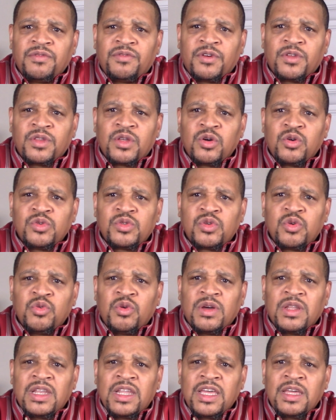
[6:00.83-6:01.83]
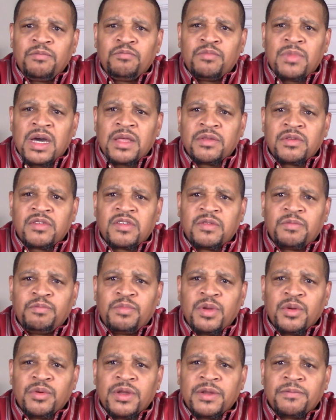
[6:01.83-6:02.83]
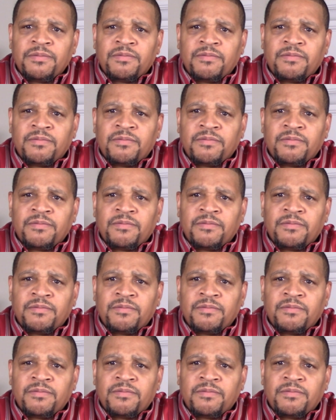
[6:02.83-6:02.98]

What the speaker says: for those who are led by the Spirit.